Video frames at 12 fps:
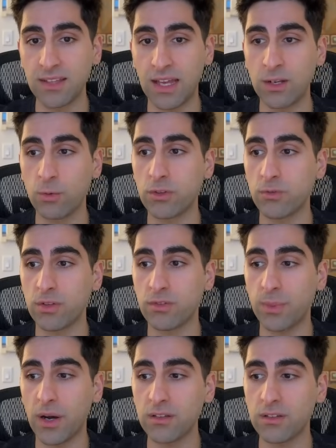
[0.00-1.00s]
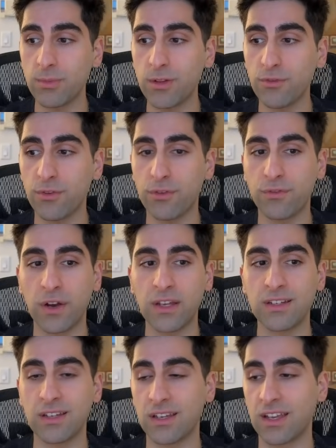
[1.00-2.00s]
and it was responsible for
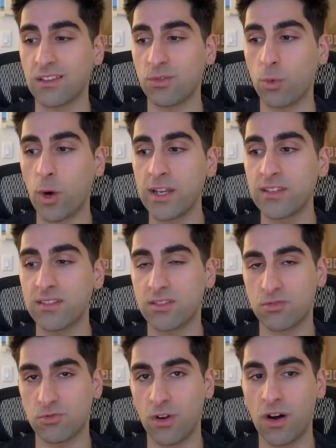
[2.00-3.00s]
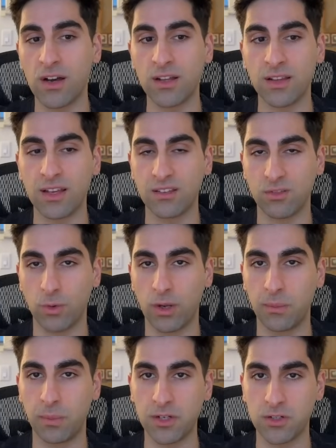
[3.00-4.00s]
fighting against white's strong
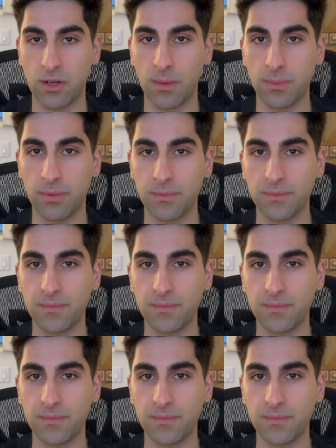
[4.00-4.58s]
light-squared bishop.